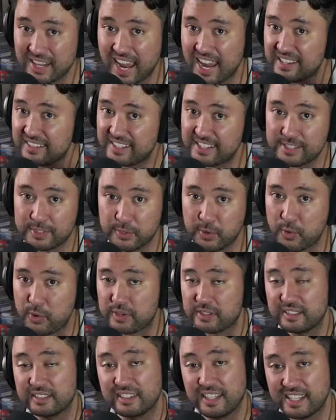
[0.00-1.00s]
that
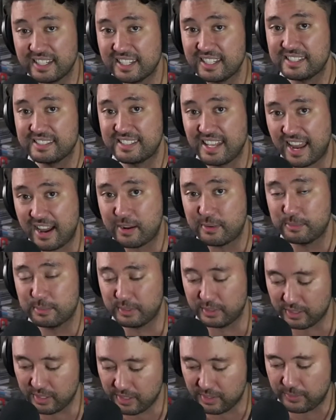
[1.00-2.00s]
Discord. The link is down
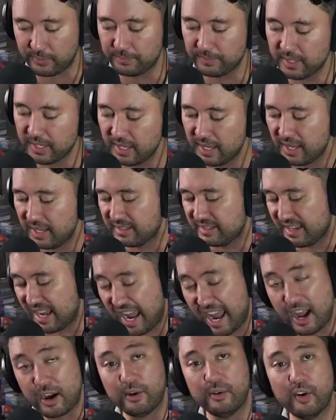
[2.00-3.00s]
below.
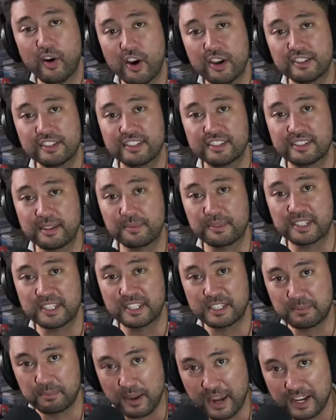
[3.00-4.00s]
Now, on to some
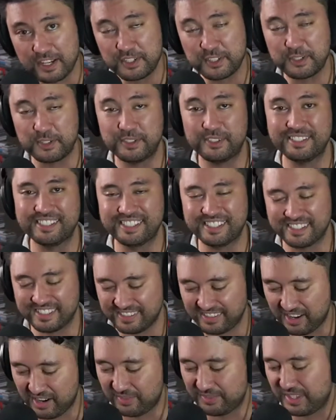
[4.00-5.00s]
special
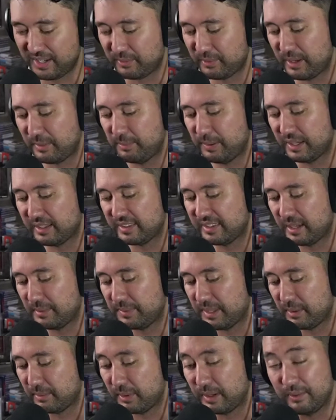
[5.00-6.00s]
stuff that we picked up
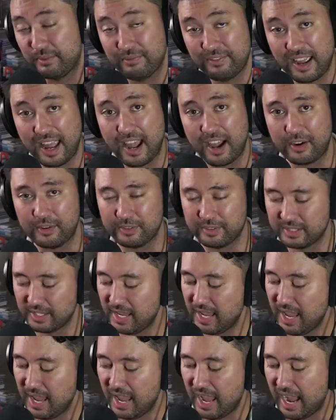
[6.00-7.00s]
that we found.
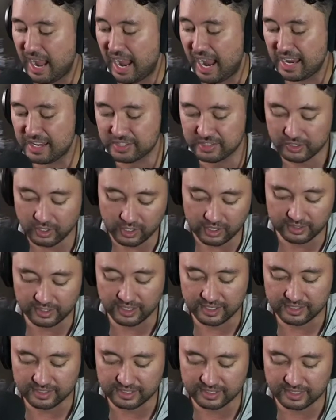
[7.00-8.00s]
I saw
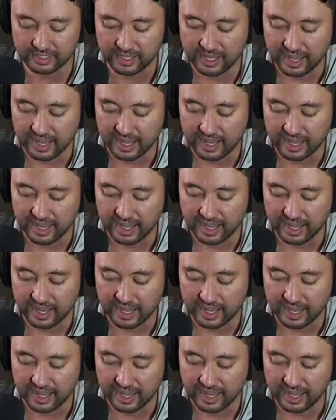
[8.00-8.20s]
this